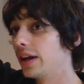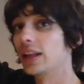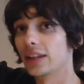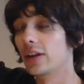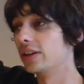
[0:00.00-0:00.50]

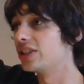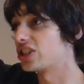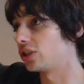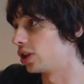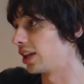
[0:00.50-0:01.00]
It literally
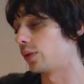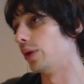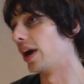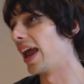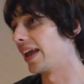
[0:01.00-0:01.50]
just looked like
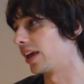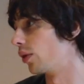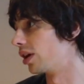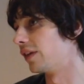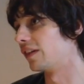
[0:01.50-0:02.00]
we were hanging
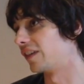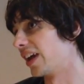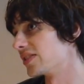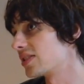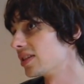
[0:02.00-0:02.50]
one of our
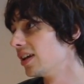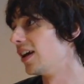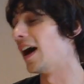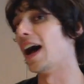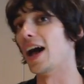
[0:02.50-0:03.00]
friends.
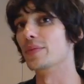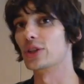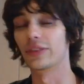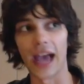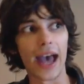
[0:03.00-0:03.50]

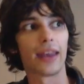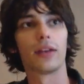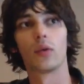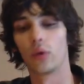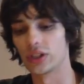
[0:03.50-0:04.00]
So that
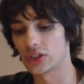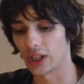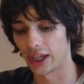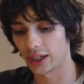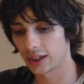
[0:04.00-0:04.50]
was
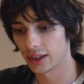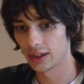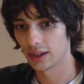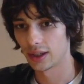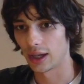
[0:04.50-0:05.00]
like,
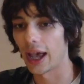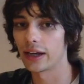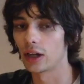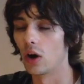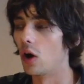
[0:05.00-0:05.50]
I
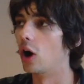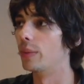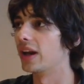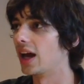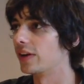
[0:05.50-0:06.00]
had to go
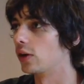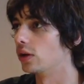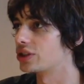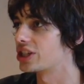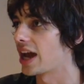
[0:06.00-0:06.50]
home and have a
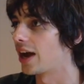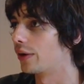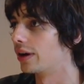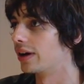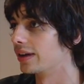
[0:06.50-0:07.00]
cold
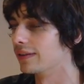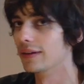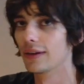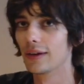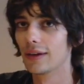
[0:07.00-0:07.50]
shower
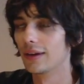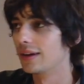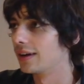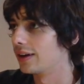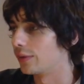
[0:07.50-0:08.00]

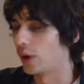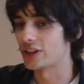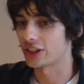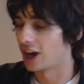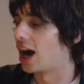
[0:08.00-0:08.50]
and
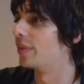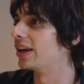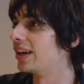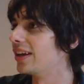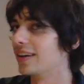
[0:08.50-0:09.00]
watch a
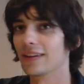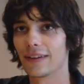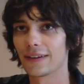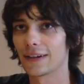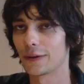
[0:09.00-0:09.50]
comedy and
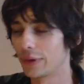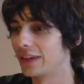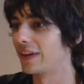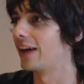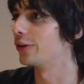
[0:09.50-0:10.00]

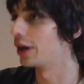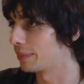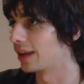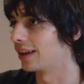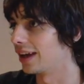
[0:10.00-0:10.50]

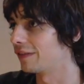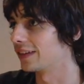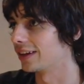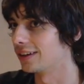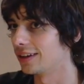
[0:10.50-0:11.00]
reevaluate my life a
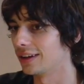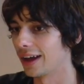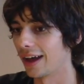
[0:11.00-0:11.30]
little.